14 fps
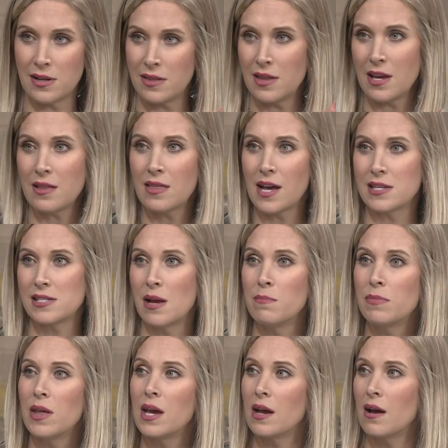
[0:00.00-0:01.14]
to think that
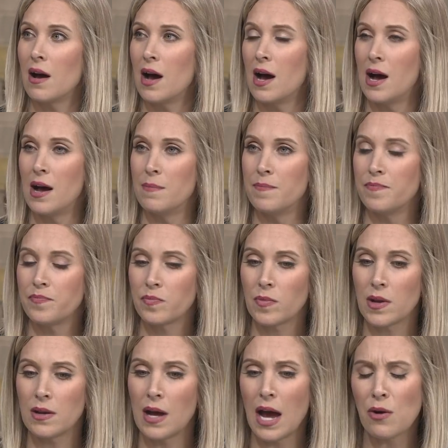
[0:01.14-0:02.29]
something, um,
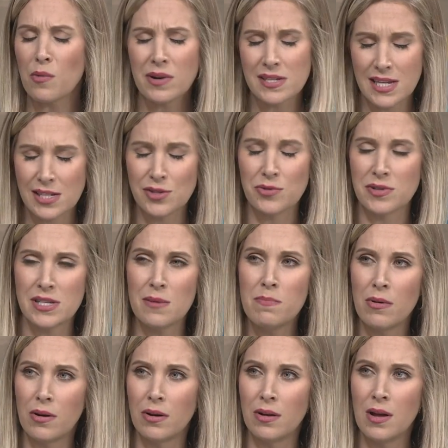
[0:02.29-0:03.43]
I don't want to say so
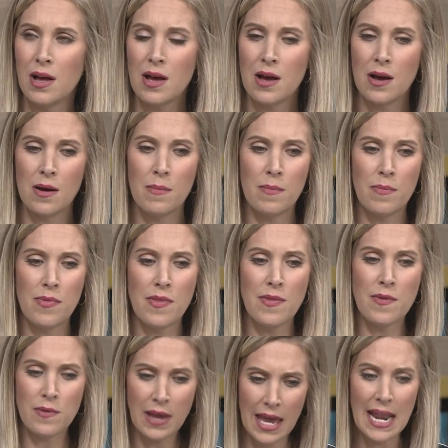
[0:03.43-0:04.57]
simple,
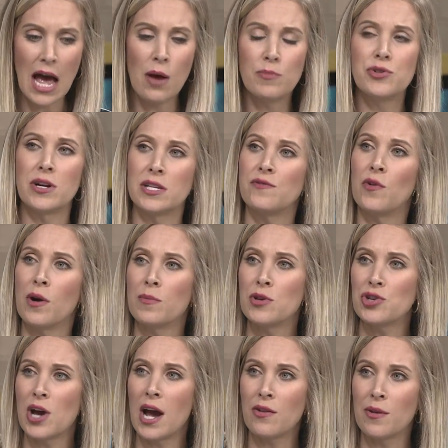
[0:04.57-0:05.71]
can help transform the
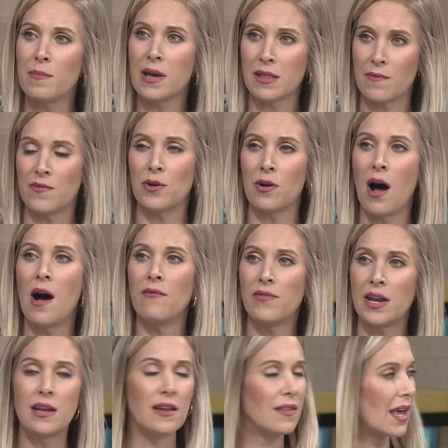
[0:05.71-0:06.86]
child and make them feel
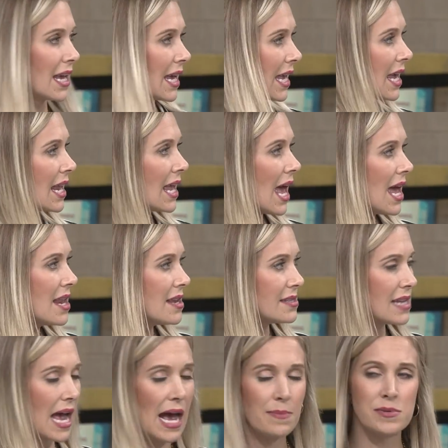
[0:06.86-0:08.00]
confident and like a kid again
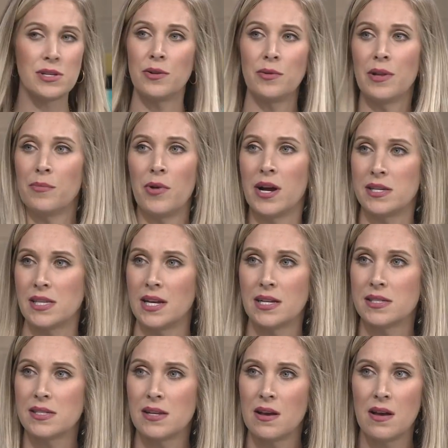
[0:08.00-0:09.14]
is absolutely
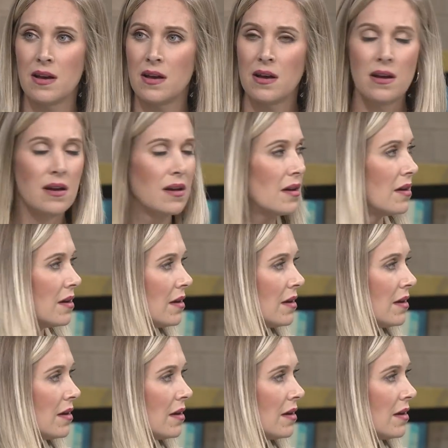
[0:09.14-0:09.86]
priceless. And I think they, it's